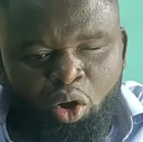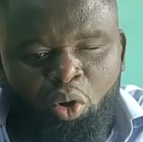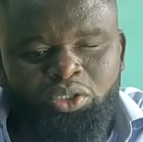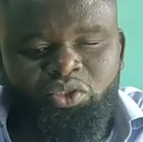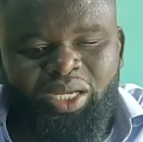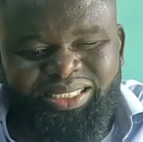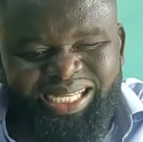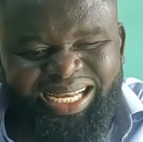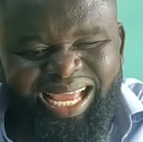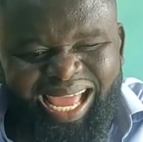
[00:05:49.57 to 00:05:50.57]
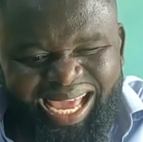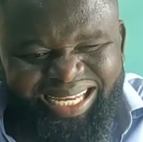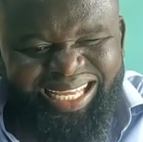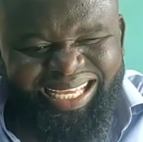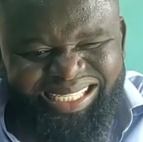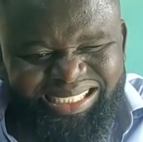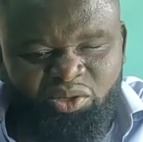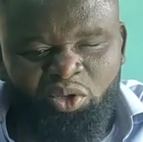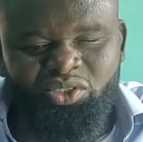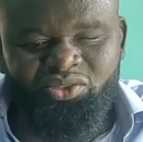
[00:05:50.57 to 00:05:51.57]
constructed and is
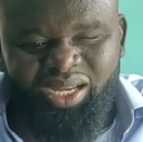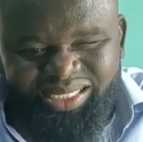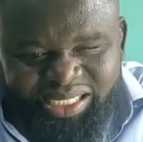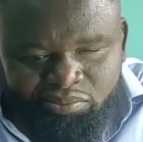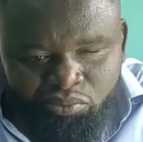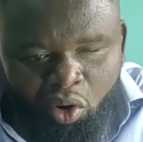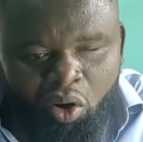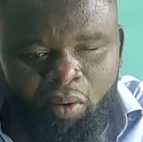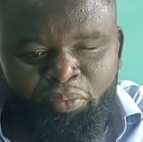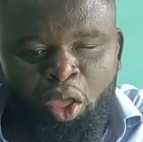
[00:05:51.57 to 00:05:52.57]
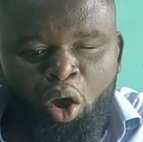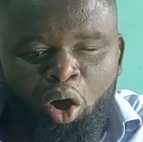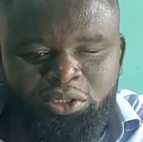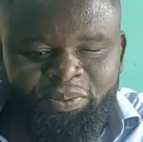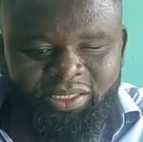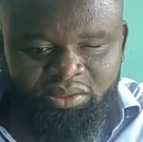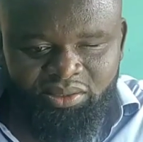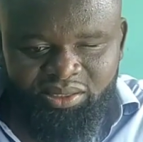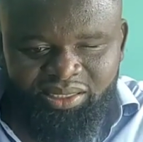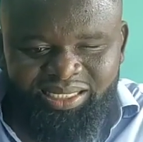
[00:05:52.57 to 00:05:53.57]
constructing more
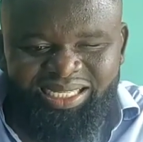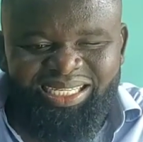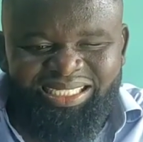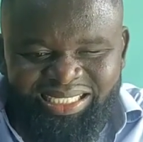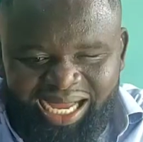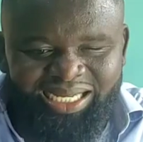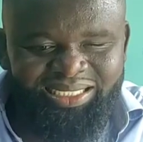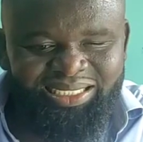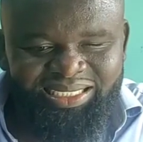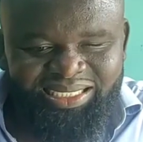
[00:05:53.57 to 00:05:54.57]
hospitals than